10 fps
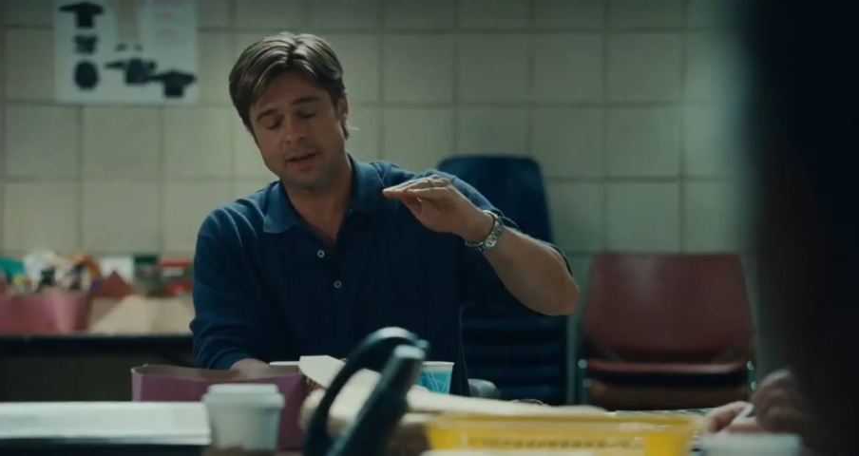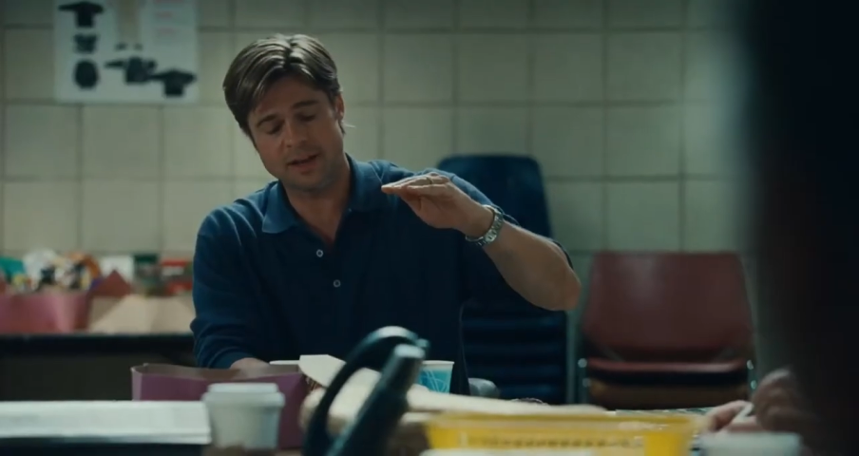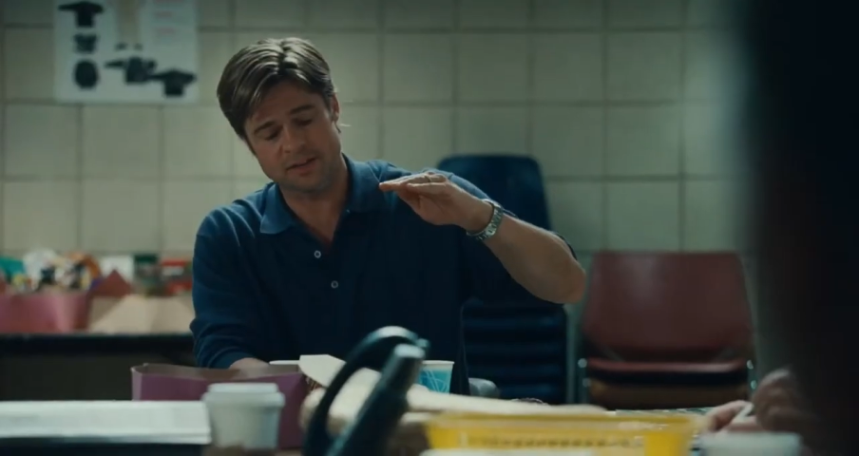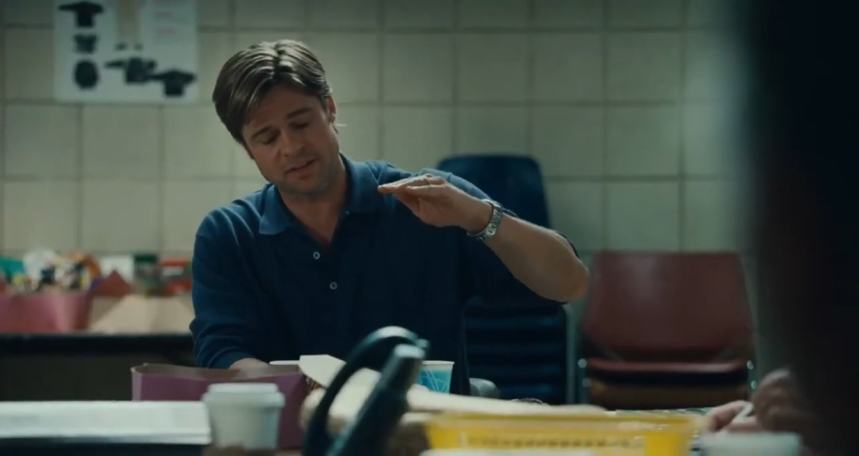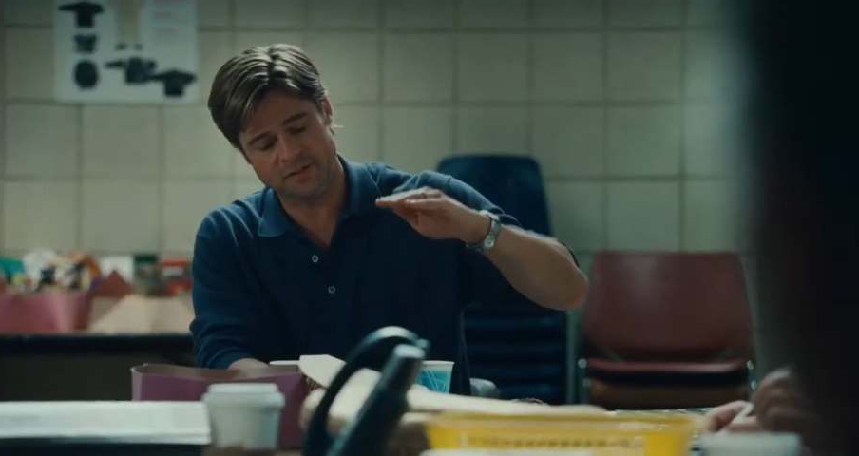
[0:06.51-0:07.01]
Then
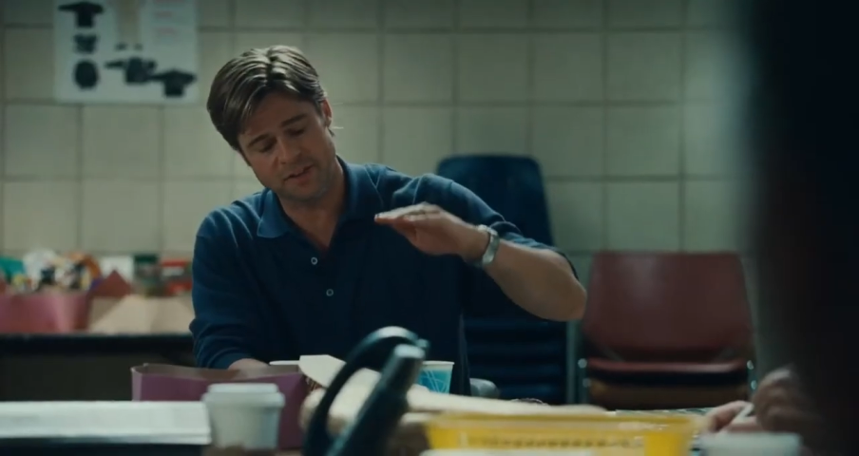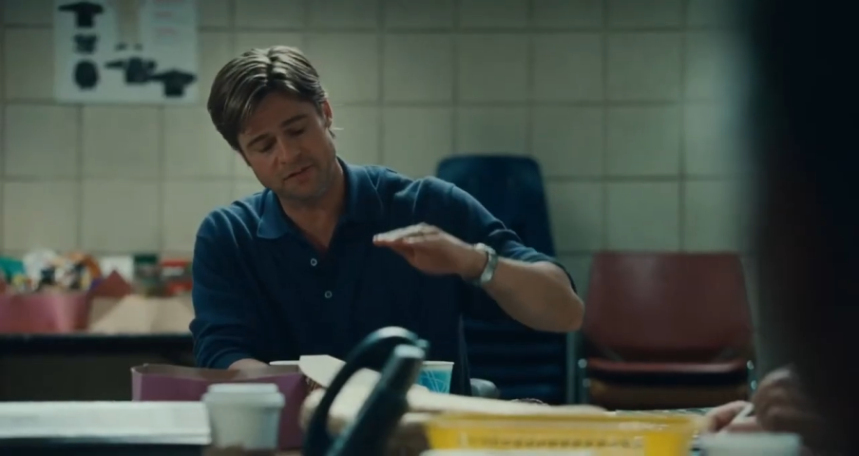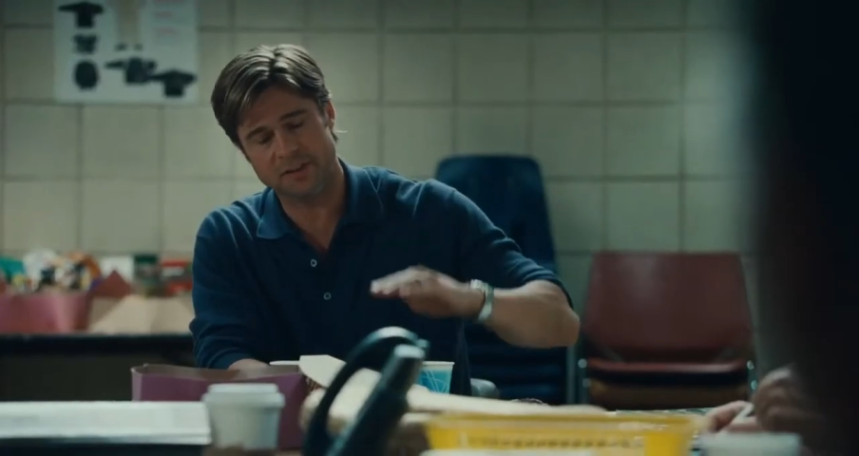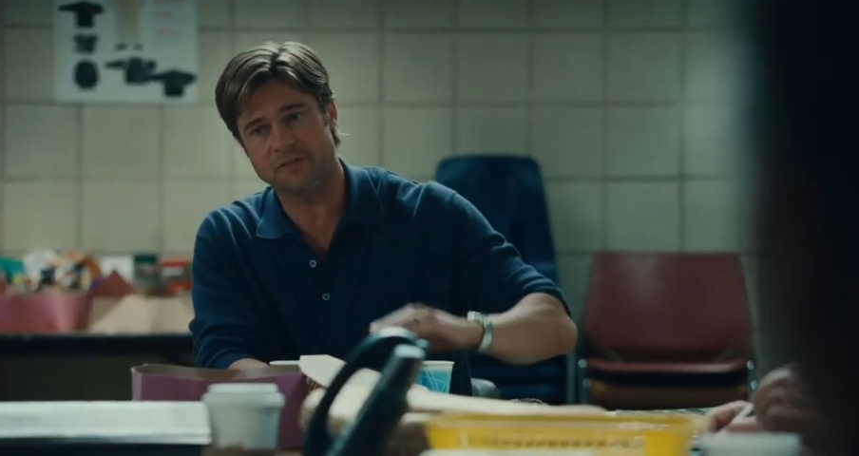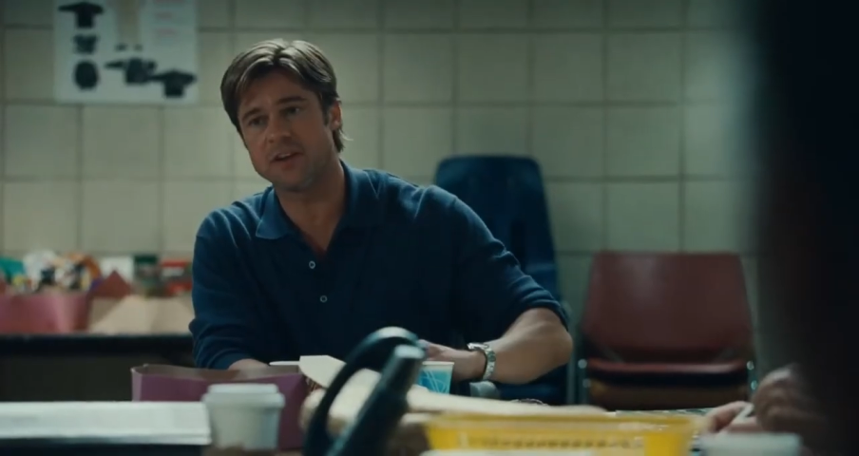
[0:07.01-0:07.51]
there's
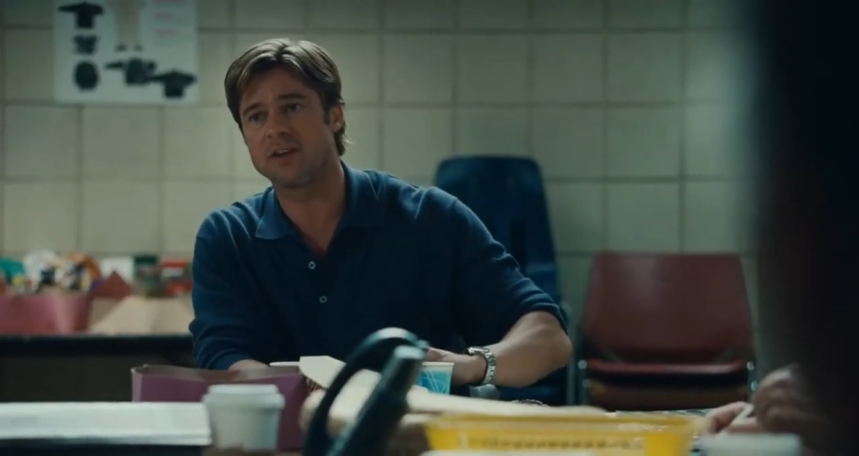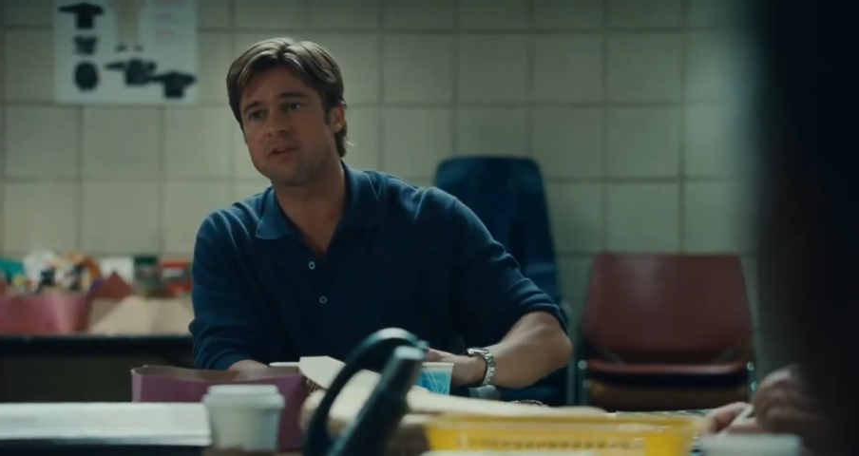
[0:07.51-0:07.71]
50 feet of